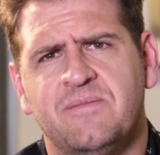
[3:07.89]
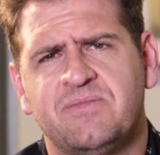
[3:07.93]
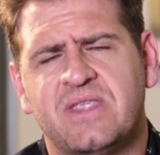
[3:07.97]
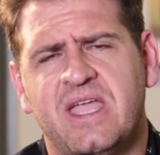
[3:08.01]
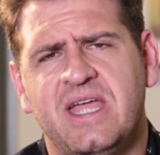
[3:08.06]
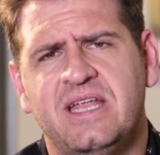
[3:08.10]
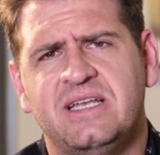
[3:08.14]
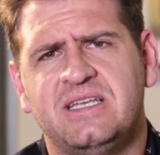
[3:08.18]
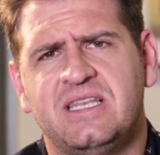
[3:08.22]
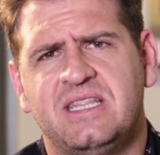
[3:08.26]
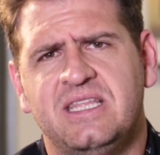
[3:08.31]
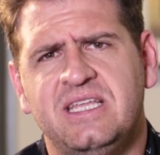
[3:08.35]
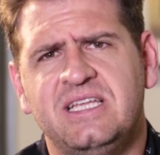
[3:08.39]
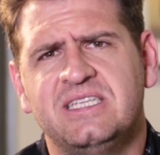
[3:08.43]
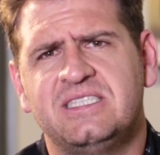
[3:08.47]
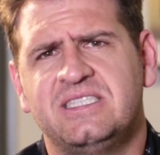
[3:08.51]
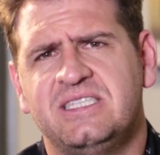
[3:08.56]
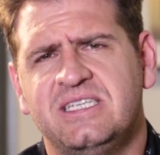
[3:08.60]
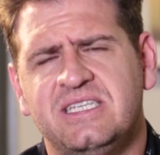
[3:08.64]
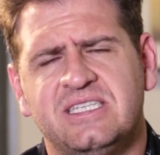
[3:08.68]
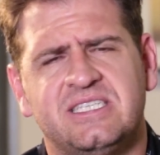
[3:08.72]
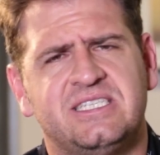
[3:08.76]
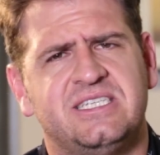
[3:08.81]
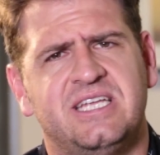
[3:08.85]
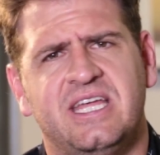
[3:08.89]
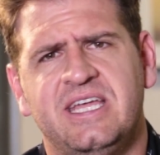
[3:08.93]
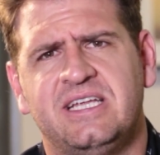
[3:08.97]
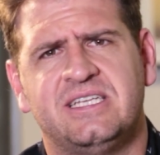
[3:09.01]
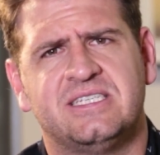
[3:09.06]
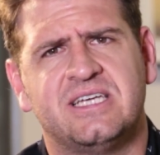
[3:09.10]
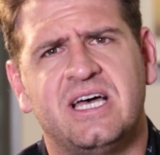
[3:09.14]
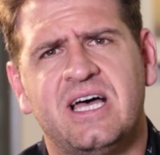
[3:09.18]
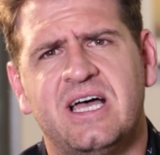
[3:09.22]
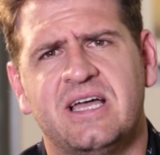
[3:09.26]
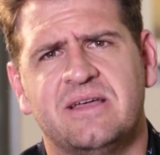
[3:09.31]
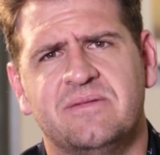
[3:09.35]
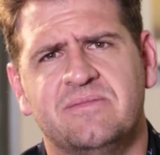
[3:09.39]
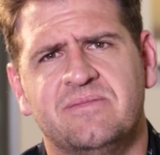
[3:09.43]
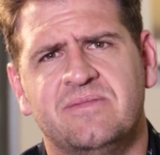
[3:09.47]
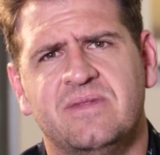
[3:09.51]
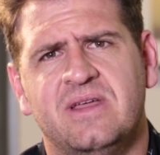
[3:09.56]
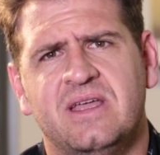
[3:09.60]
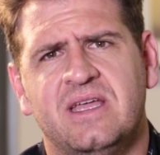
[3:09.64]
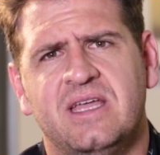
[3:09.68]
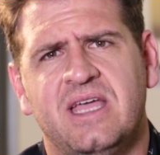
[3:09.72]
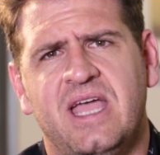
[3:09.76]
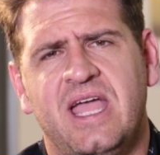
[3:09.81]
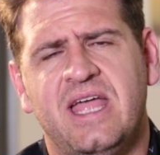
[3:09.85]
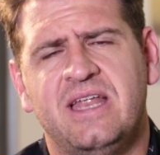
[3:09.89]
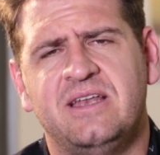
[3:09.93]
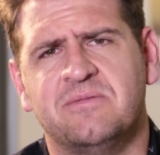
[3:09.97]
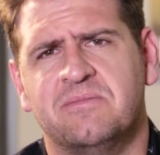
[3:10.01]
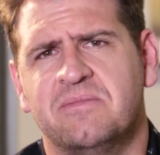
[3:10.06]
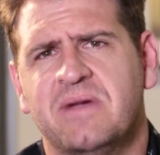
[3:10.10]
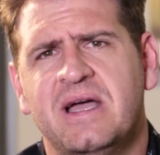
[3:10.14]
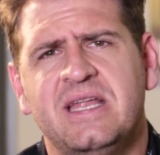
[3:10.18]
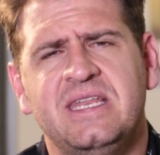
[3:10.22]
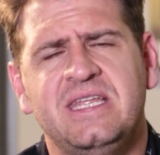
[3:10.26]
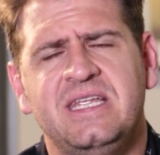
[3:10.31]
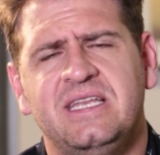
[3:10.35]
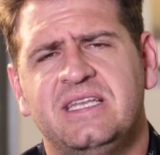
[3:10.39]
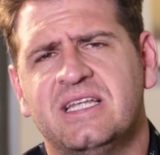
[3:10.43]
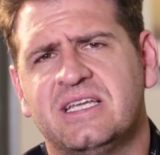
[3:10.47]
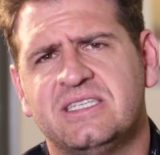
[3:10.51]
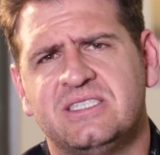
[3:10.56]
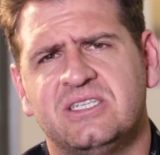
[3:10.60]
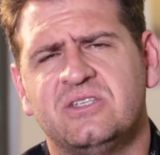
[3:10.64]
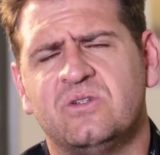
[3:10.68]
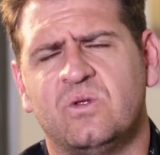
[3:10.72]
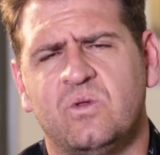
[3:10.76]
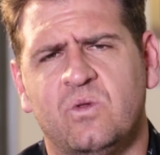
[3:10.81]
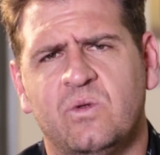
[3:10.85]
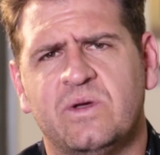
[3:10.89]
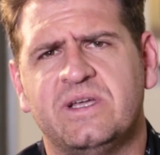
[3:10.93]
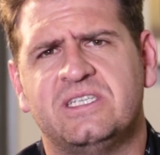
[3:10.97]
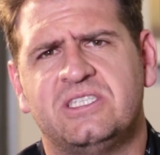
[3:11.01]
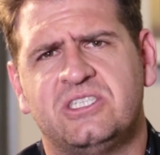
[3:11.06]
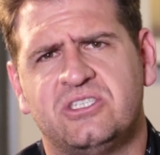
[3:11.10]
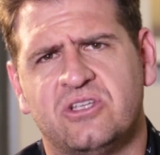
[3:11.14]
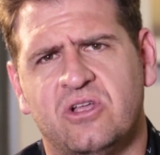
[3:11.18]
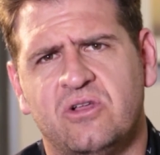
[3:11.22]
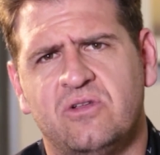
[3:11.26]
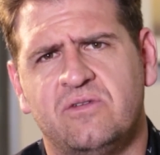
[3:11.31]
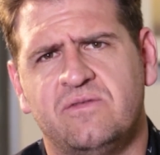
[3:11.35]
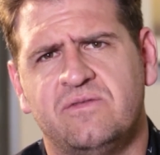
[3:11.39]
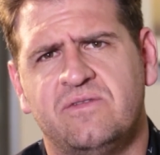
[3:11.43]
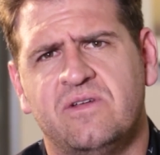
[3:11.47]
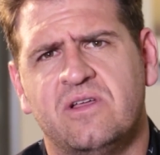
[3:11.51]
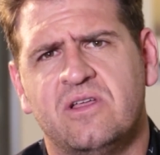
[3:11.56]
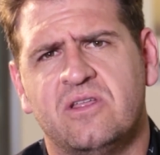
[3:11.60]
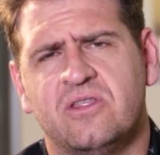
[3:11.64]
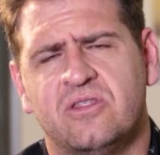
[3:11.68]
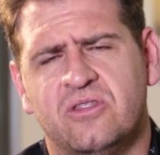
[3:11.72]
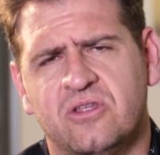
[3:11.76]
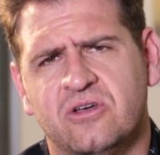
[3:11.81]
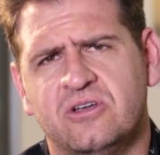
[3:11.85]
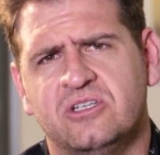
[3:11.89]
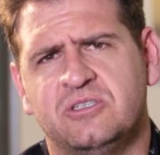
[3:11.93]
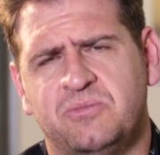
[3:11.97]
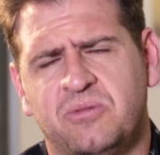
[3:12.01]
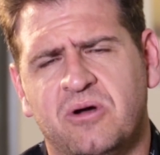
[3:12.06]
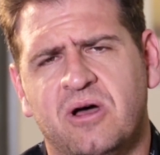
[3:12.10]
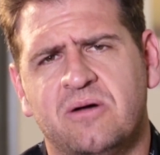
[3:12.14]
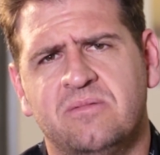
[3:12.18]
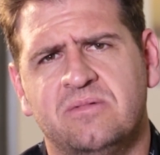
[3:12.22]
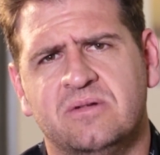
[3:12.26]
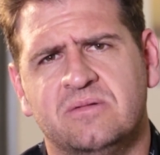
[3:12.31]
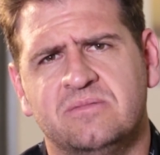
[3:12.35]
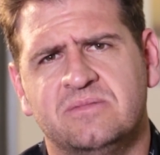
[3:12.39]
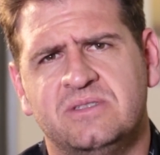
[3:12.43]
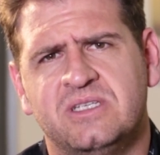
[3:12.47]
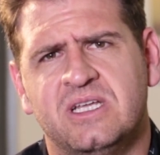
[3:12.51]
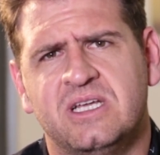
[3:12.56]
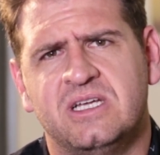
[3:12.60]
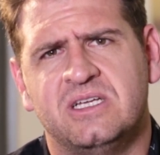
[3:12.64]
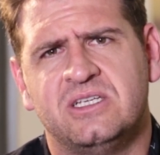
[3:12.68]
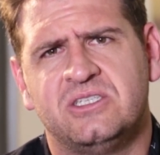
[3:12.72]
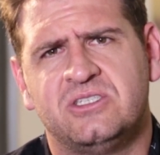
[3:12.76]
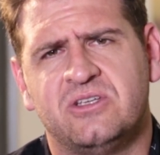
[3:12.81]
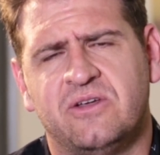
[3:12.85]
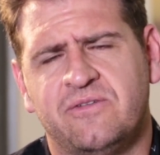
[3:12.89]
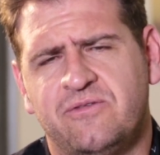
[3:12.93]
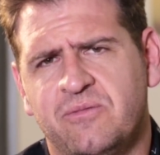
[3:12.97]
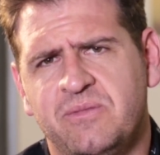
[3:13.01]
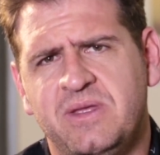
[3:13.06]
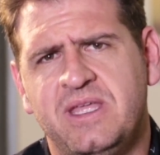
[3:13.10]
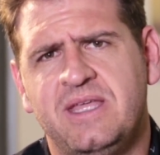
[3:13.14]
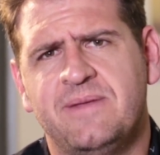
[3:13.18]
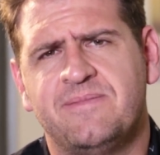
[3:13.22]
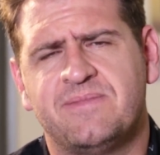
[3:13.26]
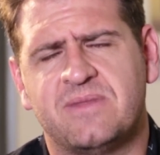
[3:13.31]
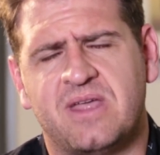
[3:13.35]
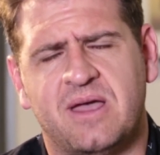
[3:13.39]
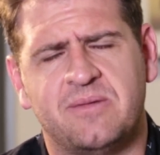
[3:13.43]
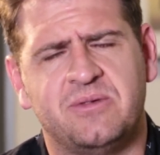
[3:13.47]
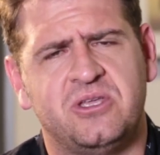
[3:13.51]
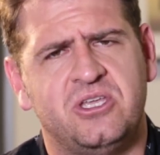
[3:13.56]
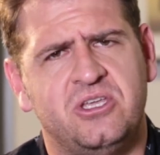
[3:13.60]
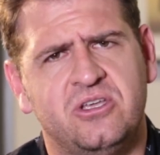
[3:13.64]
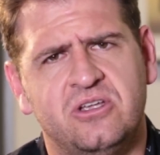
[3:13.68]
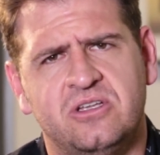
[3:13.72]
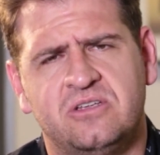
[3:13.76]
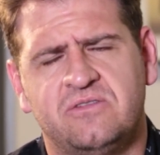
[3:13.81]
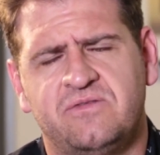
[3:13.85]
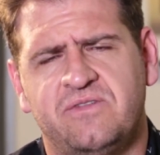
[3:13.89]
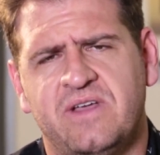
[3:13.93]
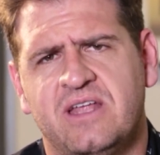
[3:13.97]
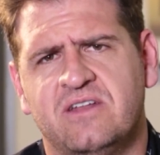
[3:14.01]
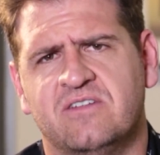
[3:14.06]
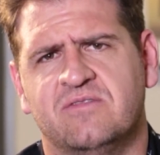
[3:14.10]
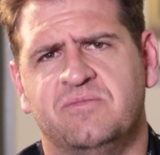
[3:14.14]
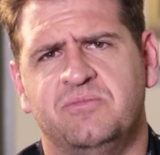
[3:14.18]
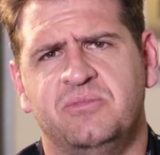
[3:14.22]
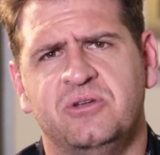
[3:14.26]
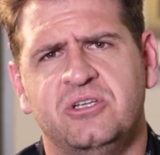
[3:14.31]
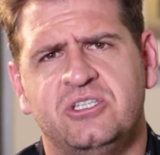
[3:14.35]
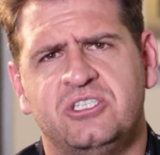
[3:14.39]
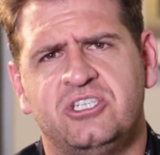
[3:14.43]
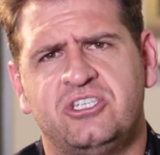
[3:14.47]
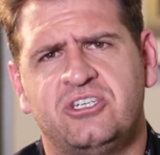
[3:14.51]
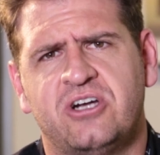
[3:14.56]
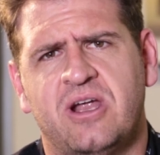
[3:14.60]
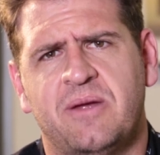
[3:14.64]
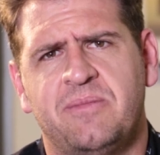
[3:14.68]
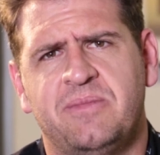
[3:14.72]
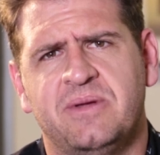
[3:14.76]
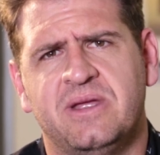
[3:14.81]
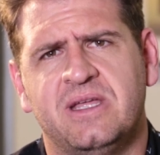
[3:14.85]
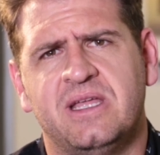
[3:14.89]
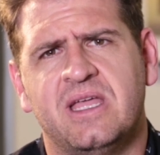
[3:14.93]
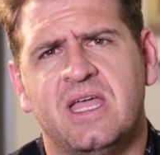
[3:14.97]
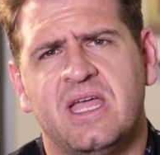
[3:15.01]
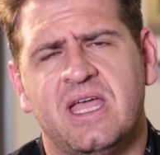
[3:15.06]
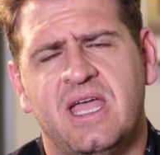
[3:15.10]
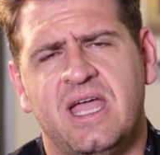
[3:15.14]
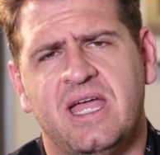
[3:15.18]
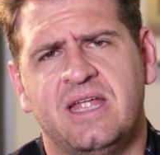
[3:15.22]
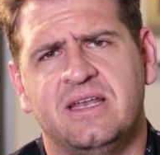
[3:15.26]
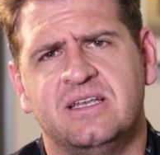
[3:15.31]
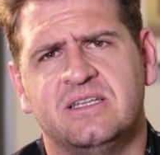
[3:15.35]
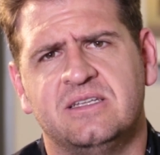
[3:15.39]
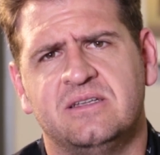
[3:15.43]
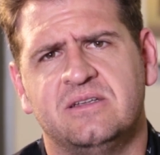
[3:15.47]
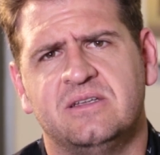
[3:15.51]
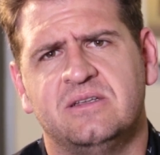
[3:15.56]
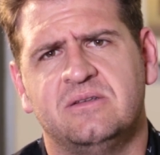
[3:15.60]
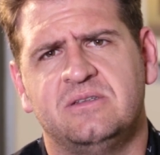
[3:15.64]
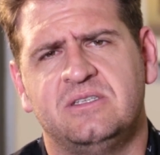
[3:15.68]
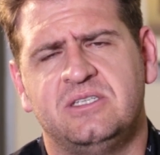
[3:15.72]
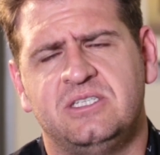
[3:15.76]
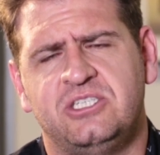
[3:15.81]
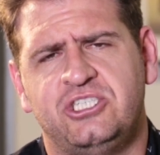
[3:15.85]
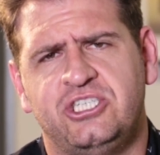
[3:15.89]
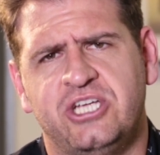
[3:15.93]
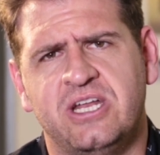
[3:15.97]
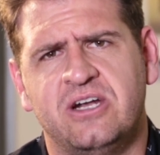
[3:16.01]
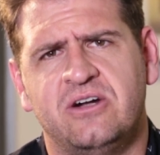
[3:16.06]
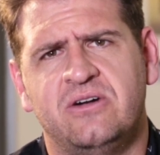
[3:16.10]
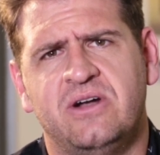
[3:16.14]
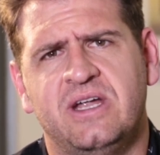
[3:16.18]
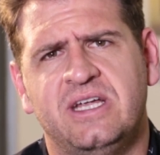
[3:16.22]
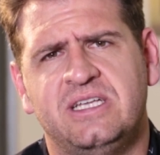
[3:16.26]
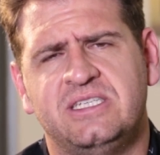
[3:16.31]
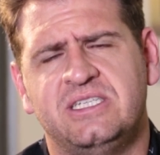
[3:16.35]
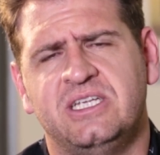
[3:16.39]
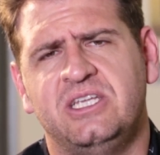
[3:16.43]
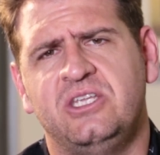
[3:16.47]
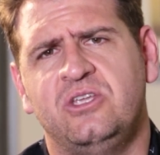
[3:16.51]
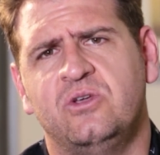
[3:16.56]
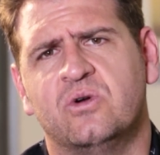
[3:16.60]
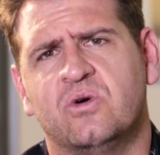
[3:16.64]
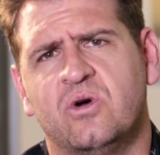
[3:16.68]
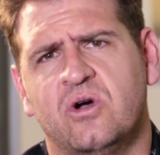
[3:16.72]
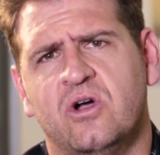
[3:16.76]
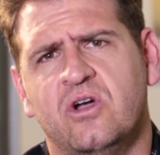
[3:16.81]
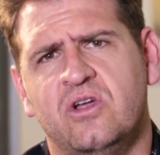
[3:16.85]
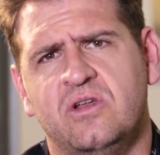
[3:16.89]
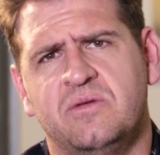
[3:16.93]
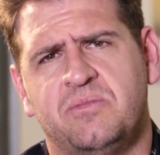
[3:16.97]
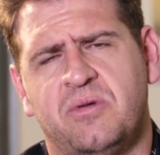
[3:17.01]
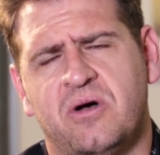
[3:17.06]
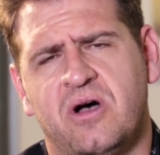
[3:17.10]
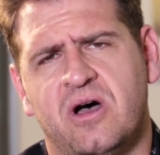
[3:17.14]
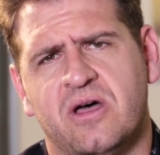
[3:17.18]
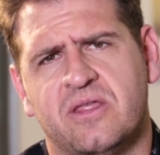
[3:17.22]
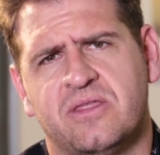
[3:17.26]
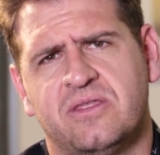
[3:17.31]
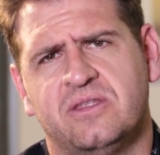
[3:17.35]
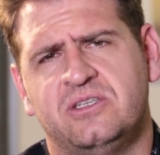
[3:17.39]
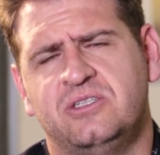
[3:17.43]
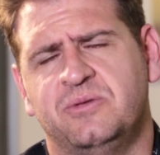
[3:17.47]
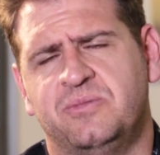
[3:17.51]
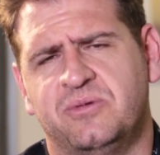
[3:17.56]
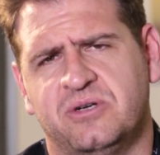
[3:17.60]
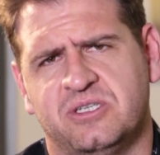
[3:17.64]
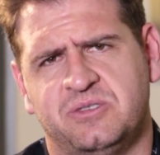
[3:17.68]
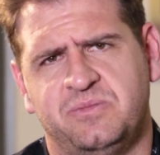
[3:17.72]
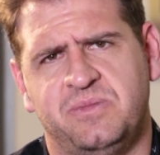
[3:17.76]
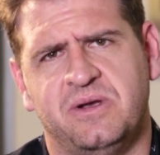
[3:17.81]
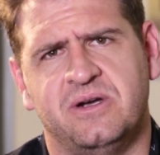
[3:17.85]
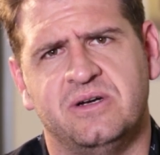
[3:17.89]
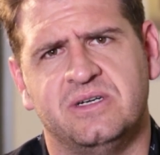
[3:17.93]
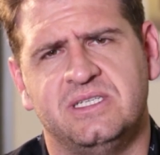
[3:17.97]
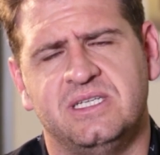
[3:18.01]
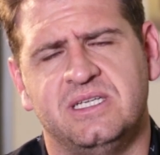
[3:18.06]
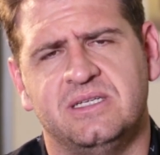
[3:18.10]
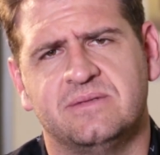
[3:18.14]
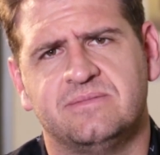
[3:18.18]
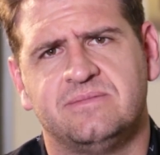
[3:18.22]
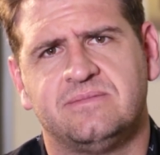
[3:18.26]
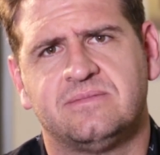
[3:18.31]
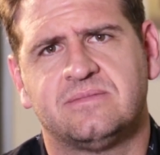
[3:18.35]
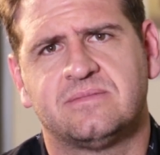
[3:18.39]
And these things take time, and money doesn't always solve those problems. So for me, I'm a huge fan of bootstrapping and generating your own path to prosperity.